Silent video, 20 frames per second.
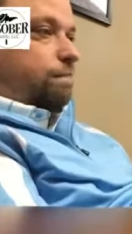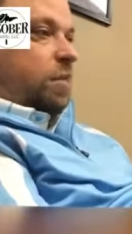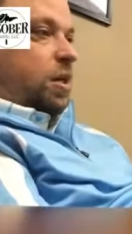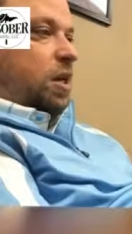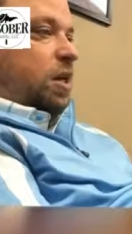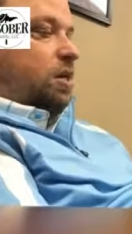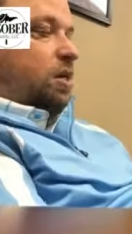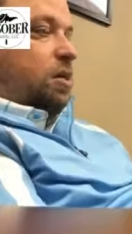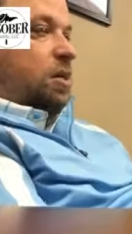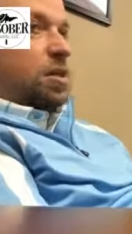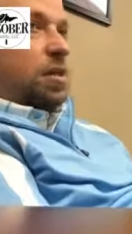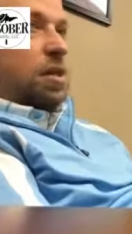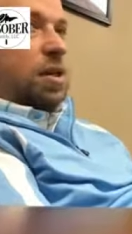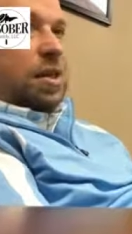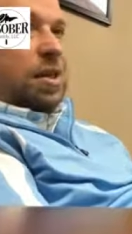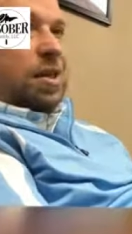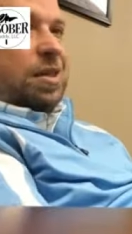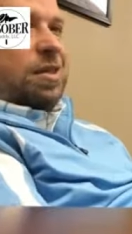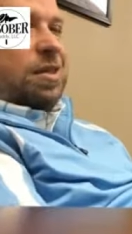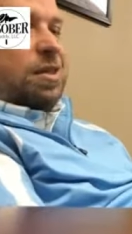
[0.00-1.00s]
It's
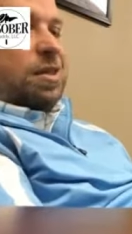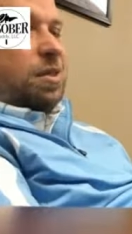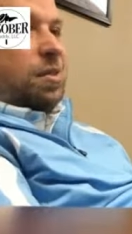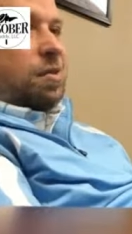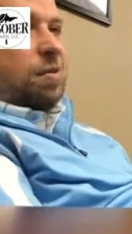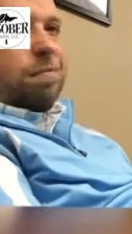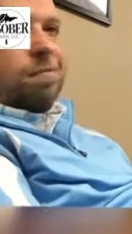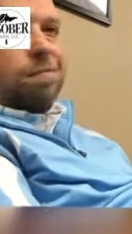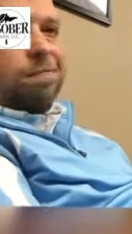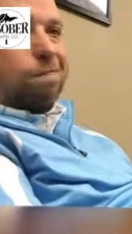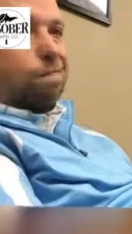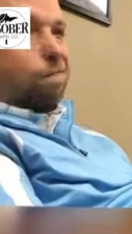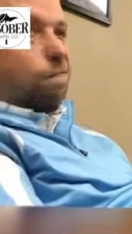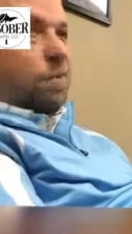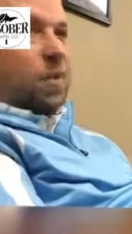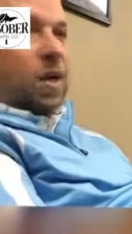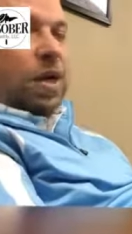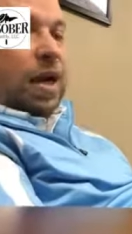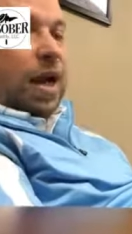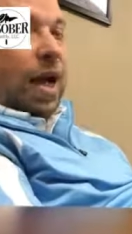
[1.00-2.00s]
it's
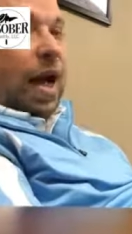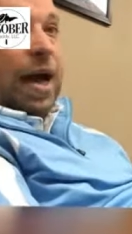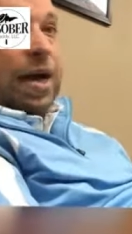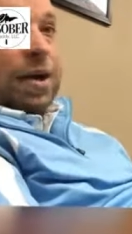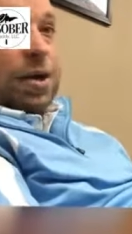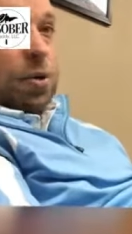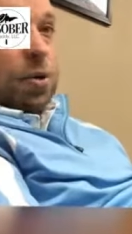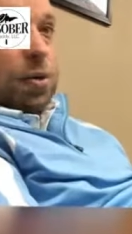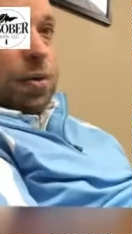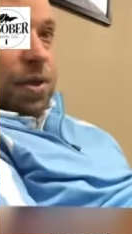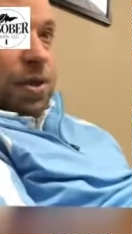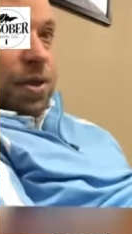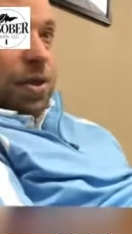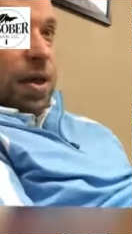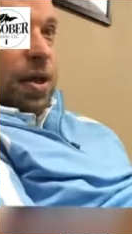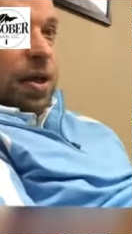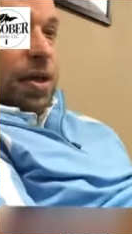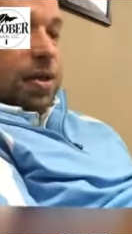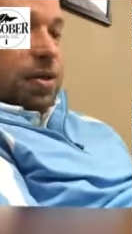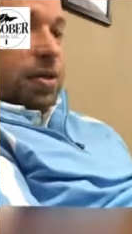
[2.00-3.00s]
an ongoing
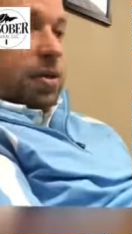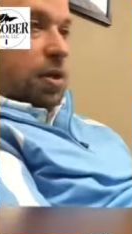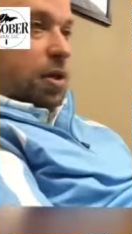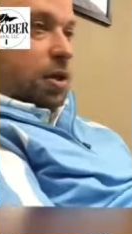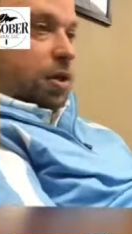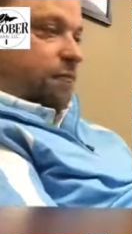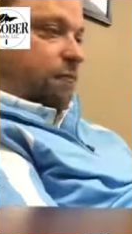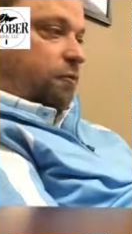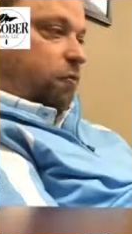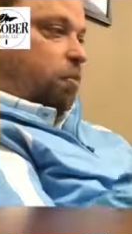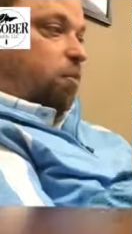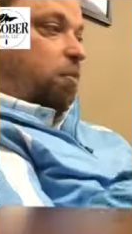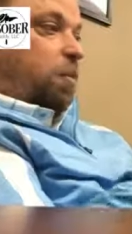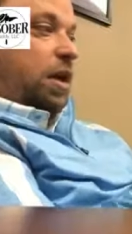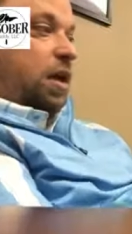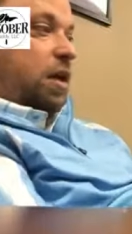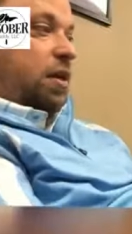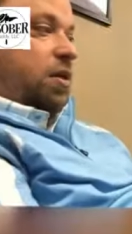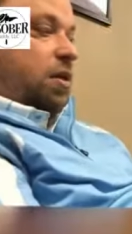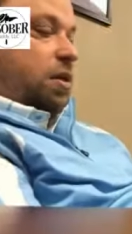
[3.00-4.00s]
thing for
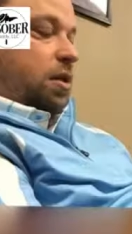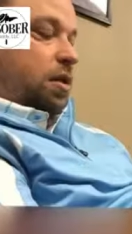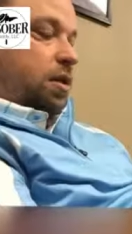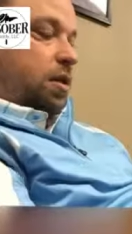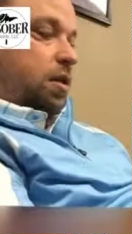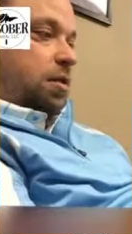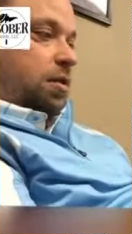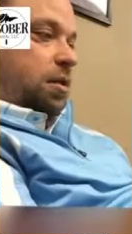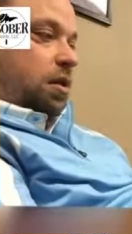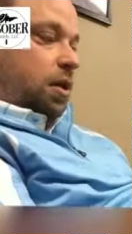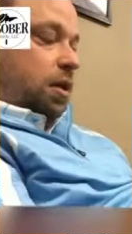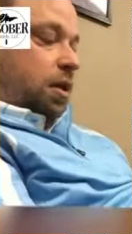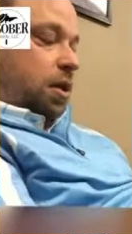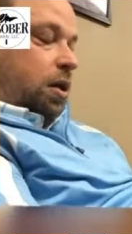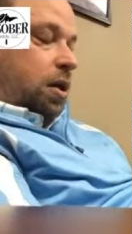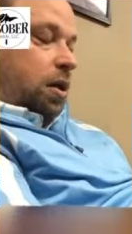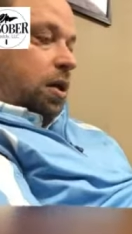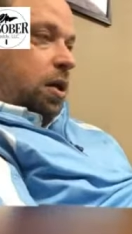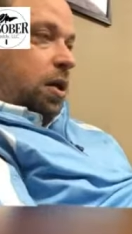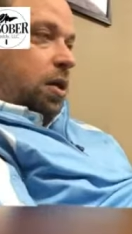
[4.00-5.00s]
me to
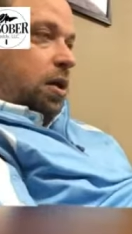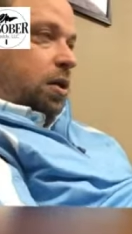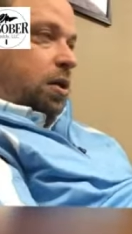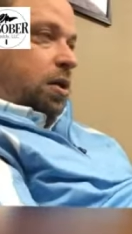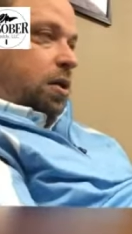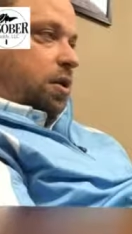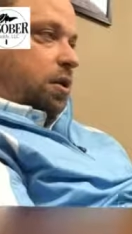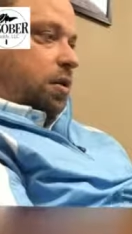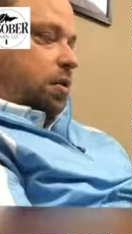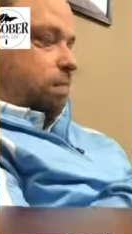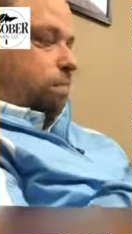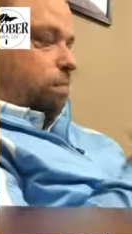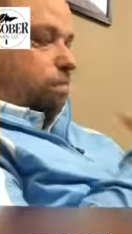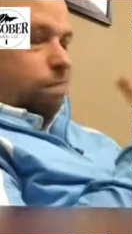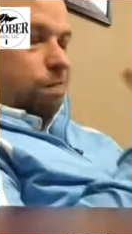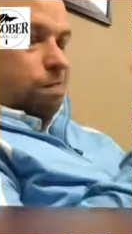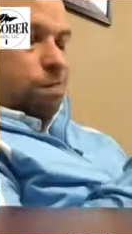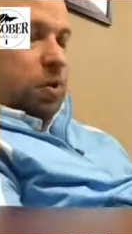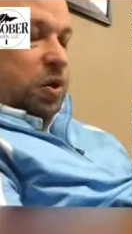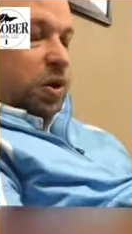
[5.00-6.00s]

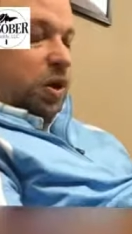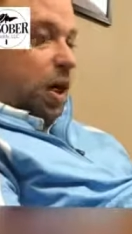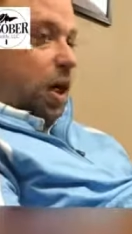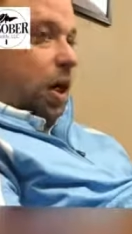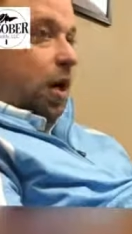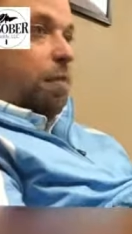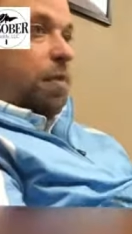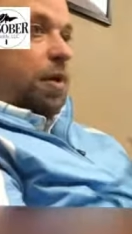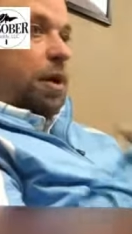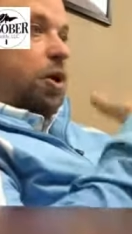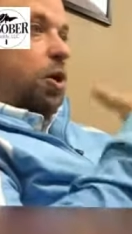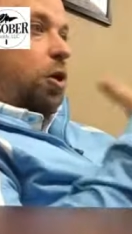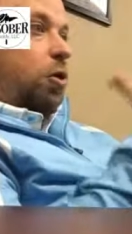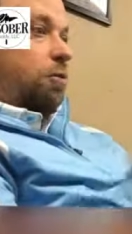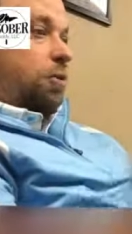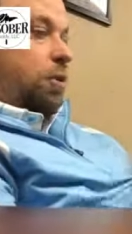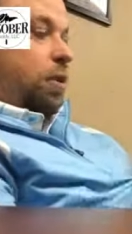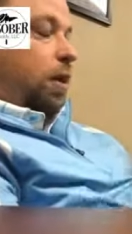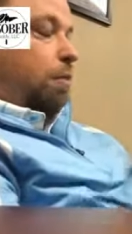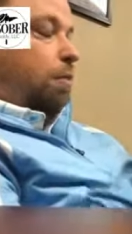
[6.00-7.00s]
become
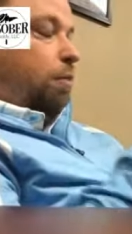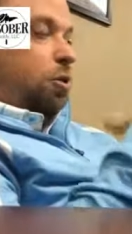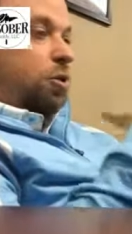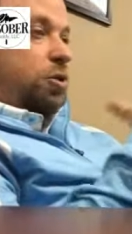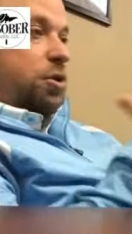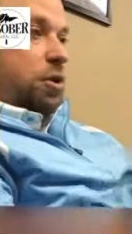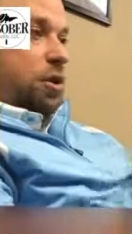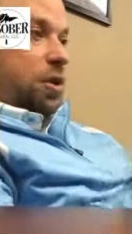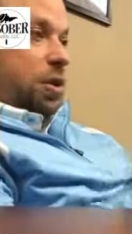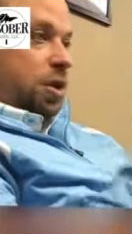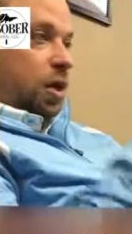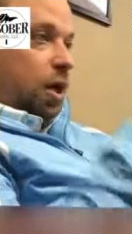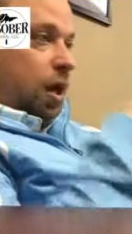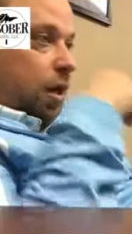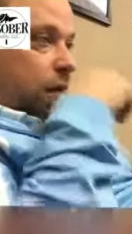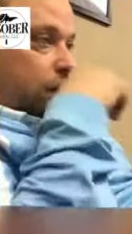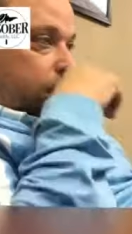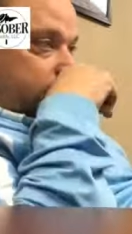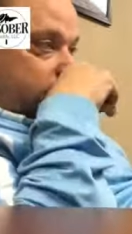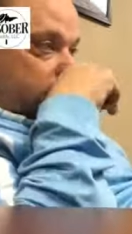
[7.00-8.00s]
no, emotionally
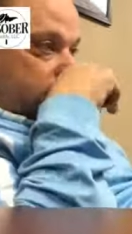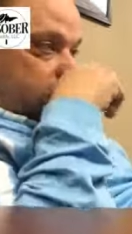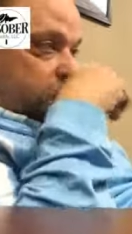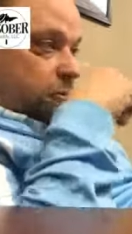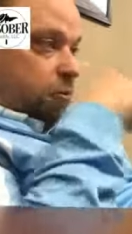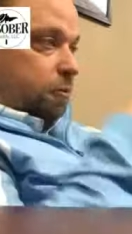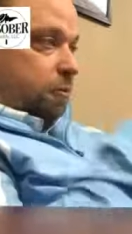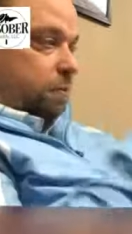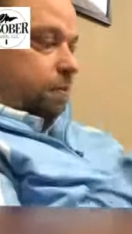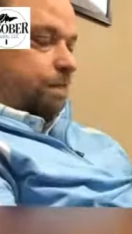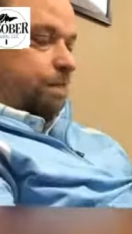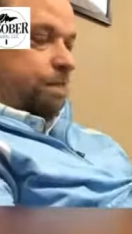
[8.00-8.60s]
numb to